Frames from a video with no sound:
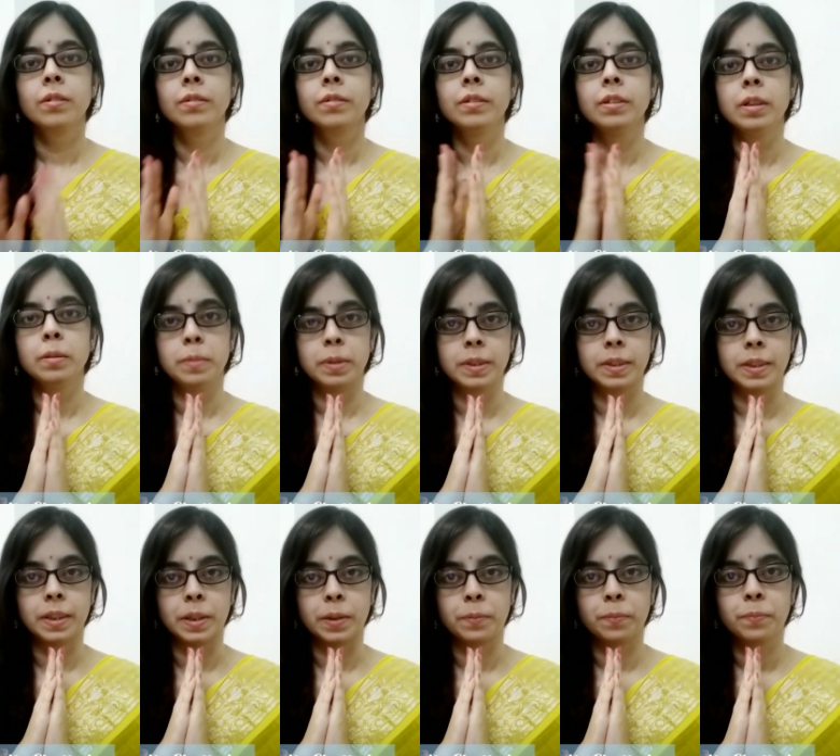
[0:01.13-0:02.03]

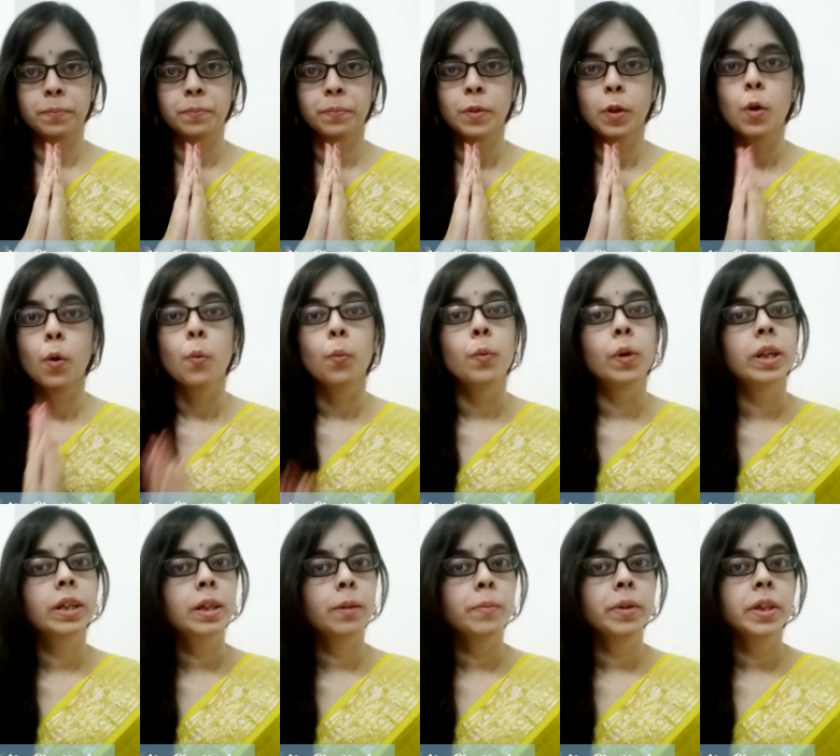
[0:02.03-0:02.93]
Namaste.
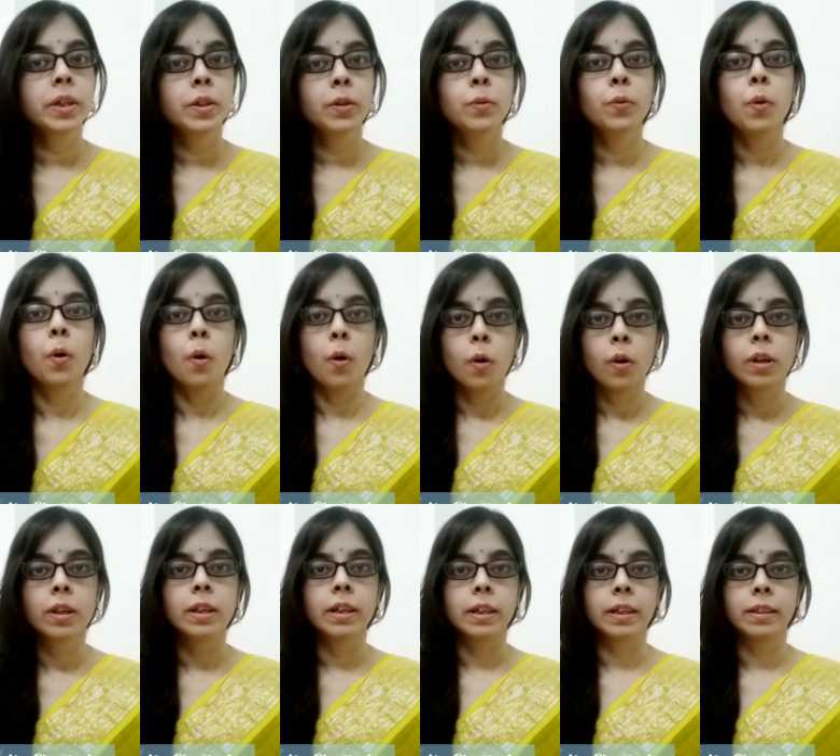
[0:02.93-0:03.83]
Welcoming you all
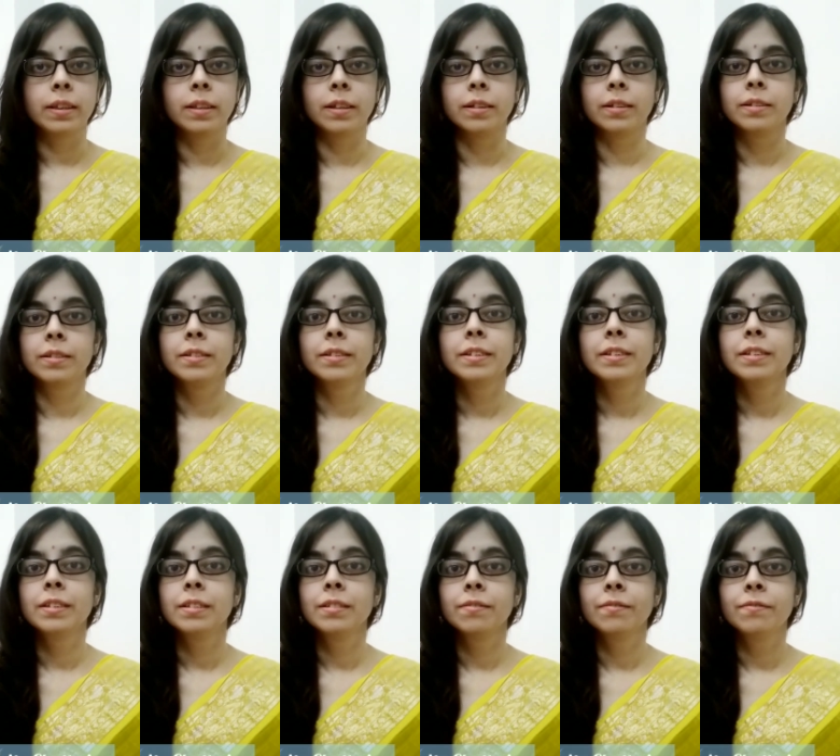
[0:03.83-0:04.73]
in the
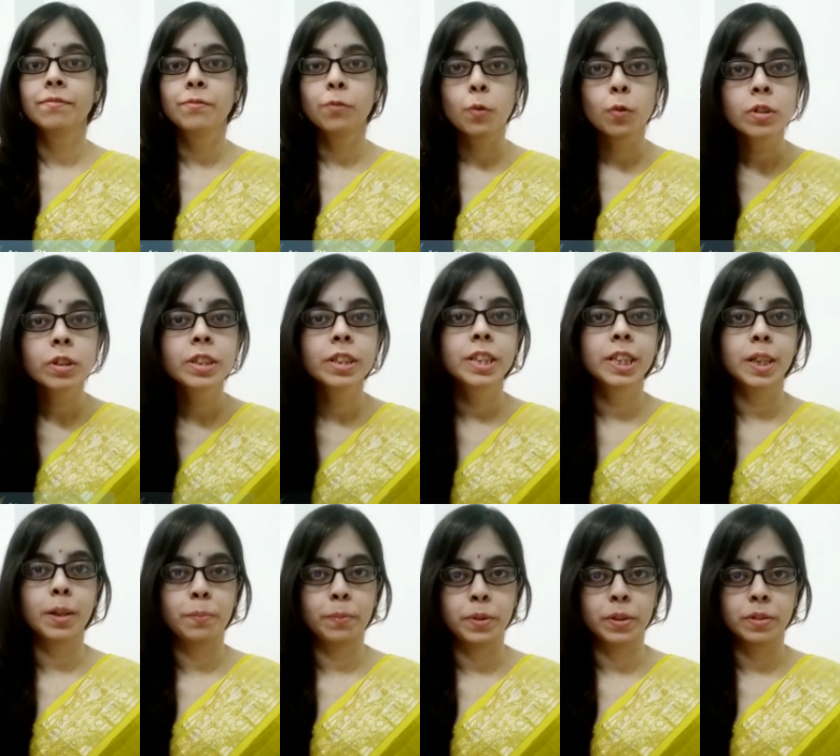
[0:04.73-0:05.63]
fourth
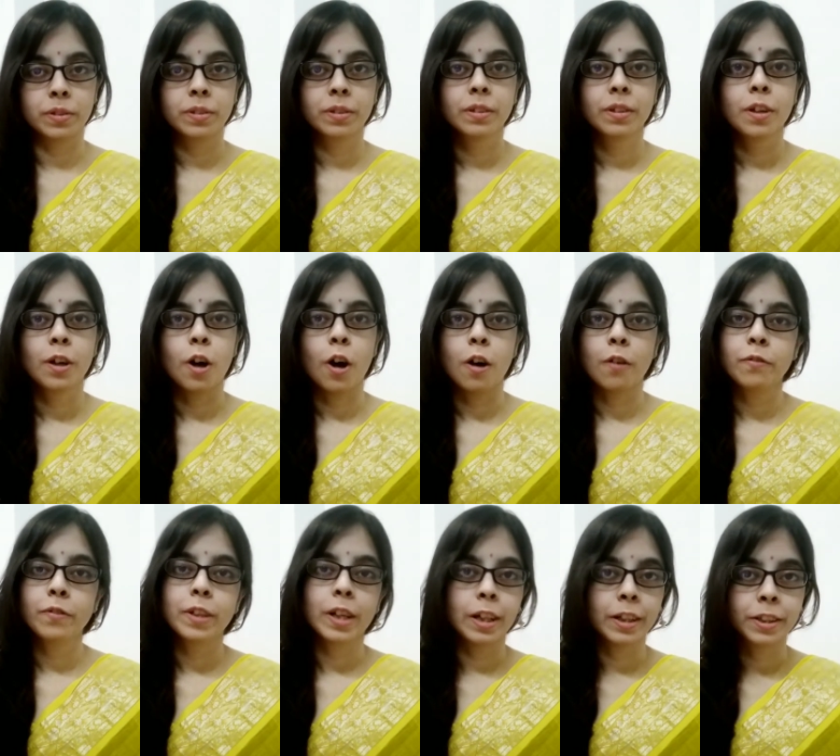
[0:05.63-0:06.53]
chapter of
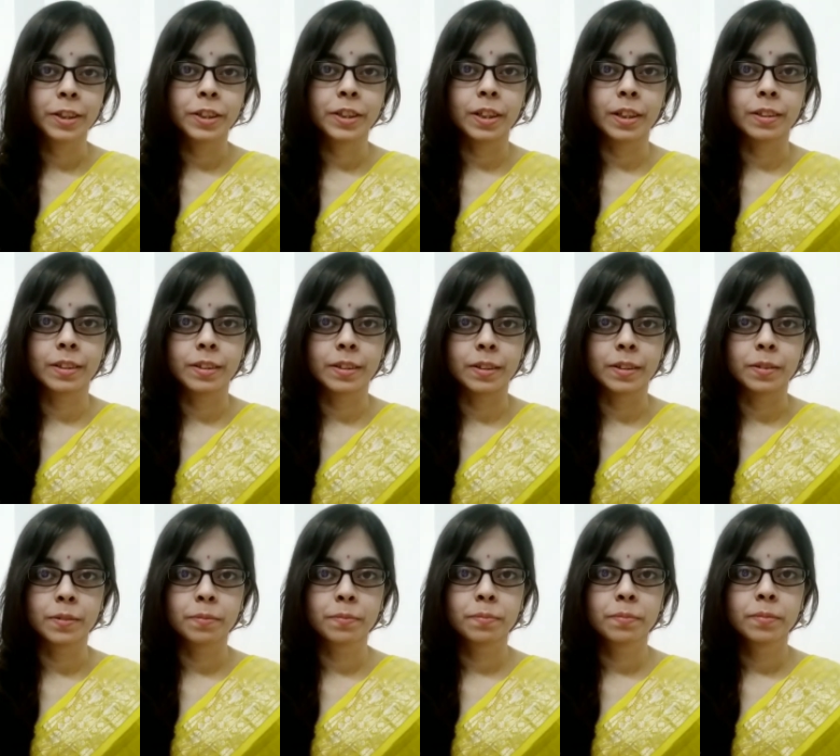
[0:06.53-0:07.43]
Natyashastra,
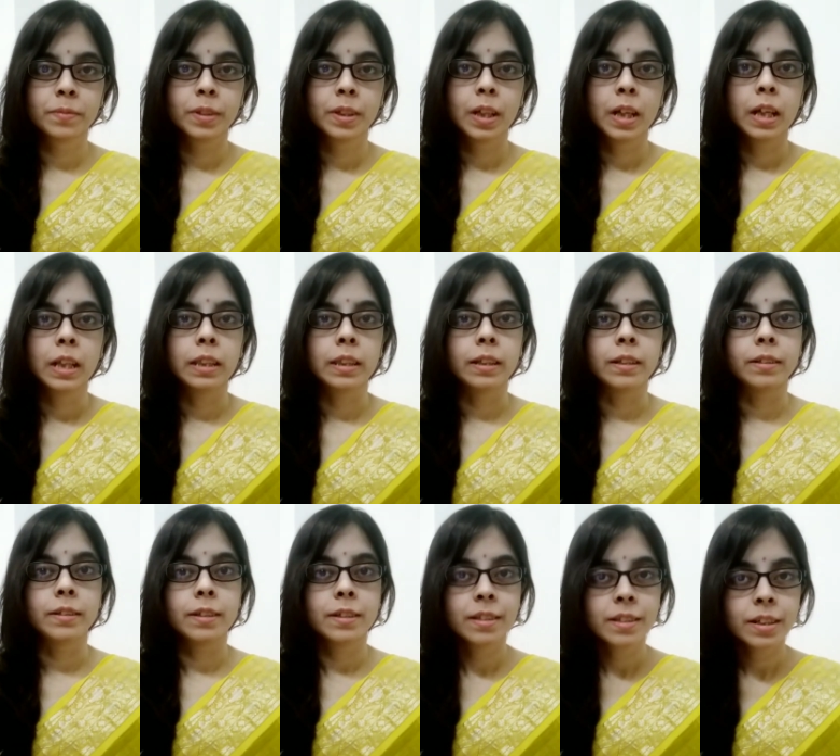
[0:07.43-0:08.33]
the
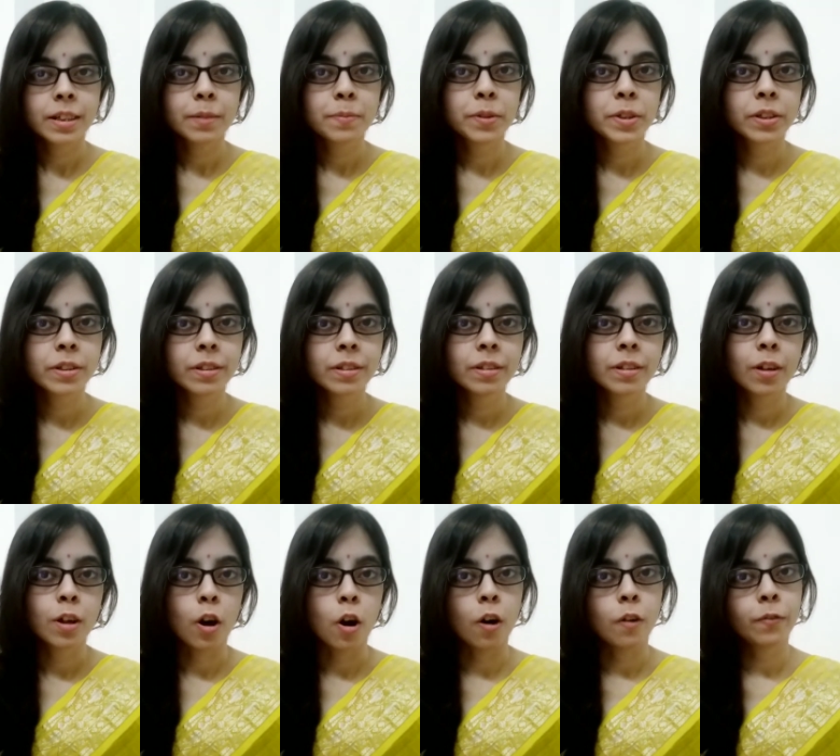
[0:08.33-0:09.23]
description
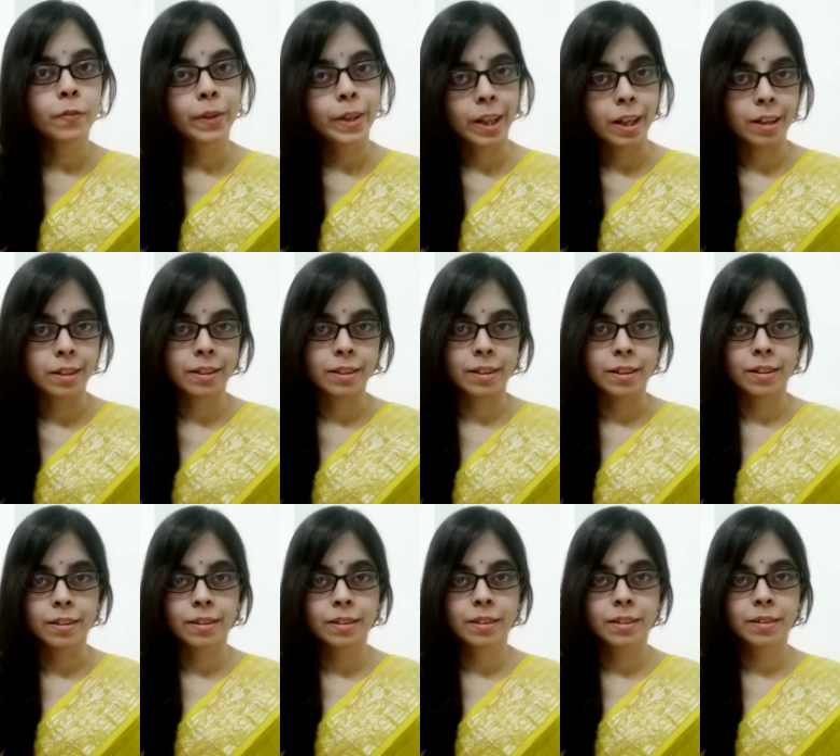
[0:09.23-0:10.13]
of class
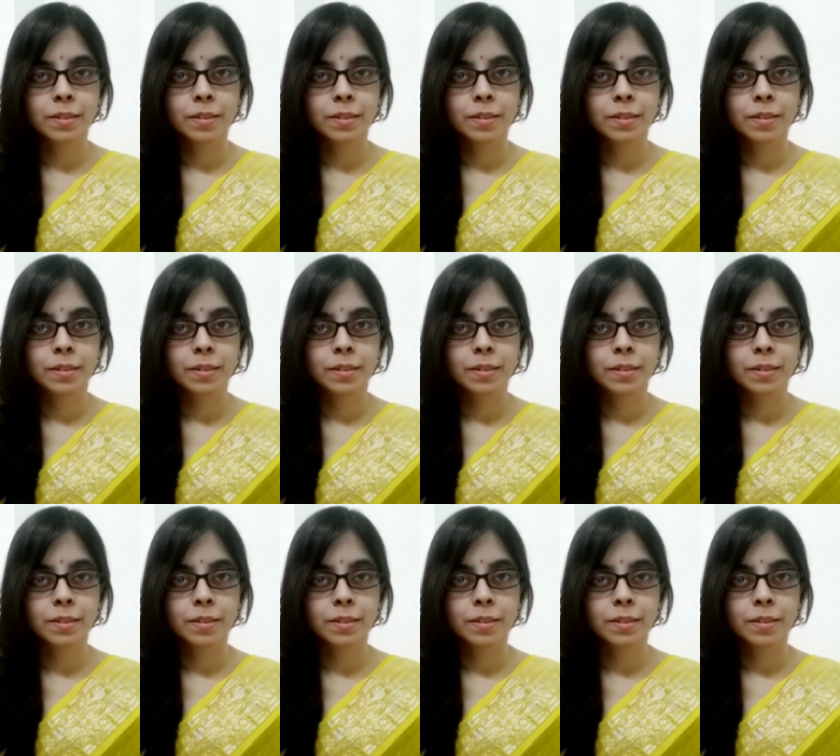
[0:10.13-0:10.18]
dance.